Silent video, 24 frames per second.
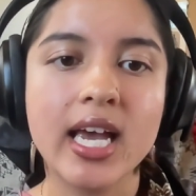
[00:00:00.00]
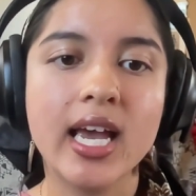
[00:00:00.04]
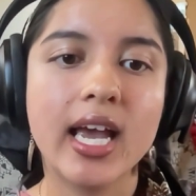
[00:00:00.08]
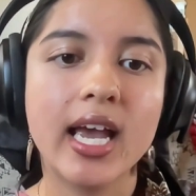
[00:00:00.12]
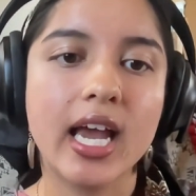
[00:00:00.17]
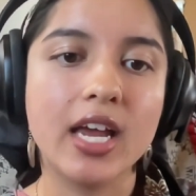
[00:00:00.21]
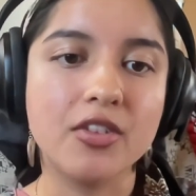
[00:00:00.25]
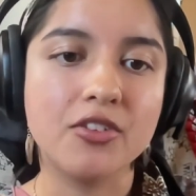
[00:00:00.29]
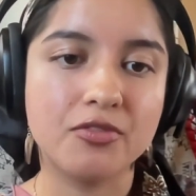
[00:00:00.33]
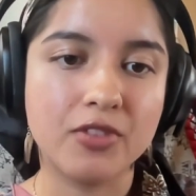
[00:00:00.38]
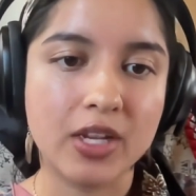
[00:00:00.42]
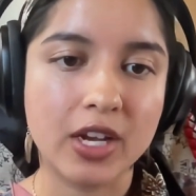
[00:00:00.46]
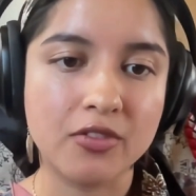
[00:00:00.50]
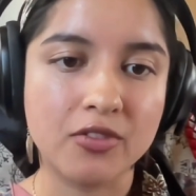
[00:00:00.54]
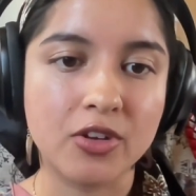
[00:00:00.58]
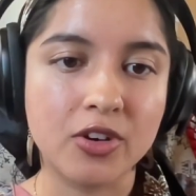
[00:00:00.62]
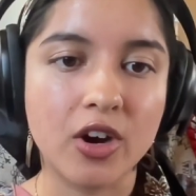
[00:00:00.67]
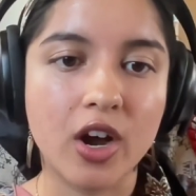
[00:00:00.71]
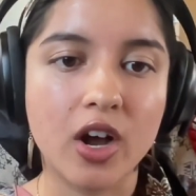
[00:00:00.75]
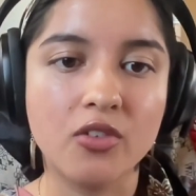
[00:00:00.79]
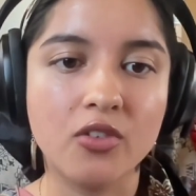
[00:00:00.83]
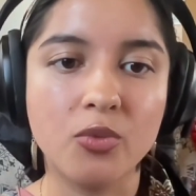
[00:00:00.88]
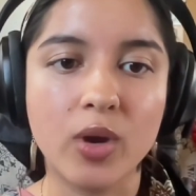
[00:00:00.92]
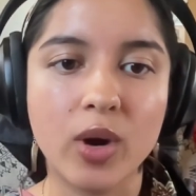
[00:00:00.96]
in favor
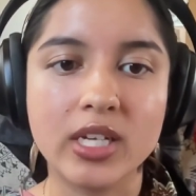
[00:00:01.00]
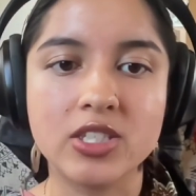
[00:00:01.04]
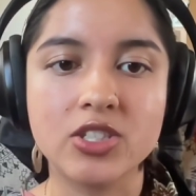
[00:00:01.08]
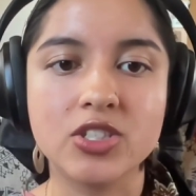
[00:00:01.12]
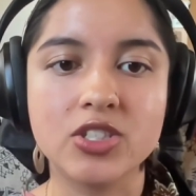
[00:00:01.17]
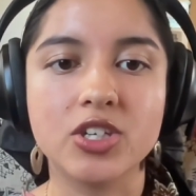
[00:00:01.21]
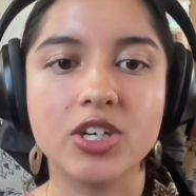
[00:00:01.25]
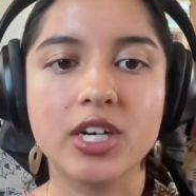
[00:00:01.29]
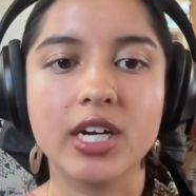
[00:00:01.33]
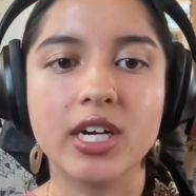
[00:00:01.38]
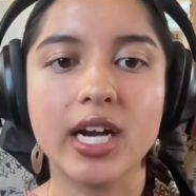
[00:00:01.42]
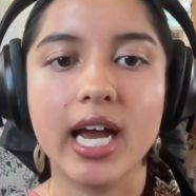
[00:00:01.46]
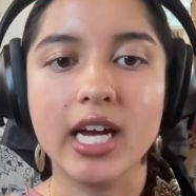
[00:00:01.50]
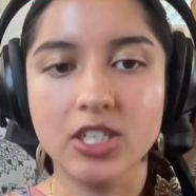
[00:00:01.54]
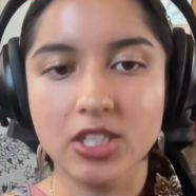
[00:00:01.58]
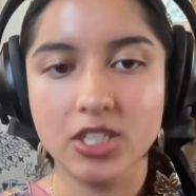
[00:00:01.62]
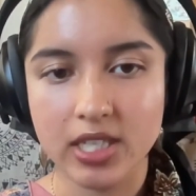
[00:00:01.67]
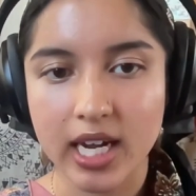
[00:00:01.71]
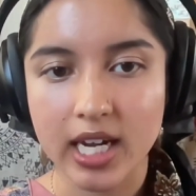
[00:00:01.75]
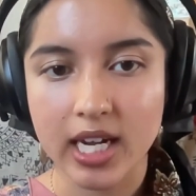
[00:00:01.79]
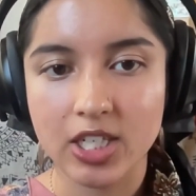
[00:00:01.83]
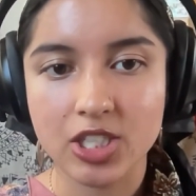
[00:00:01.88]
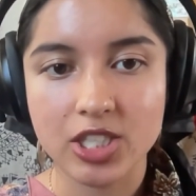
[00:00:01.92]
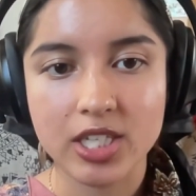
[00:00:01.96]
of Western
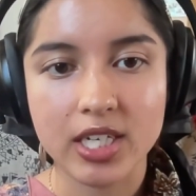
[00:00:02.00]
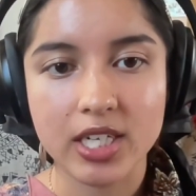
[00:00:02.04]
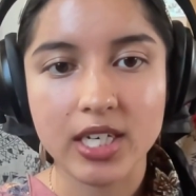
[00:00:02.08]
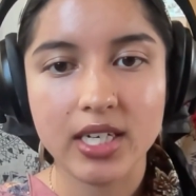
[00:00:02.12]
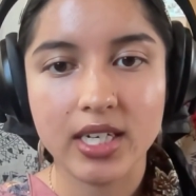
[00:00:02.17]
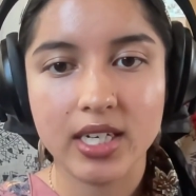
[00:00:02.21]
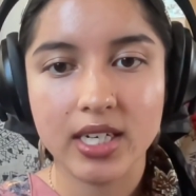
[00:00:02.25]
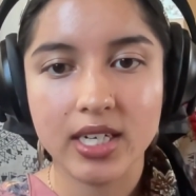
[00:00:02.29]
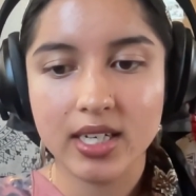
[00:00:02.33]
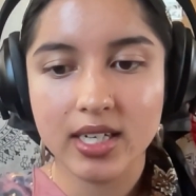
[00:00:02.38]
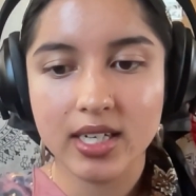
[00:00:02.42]
education.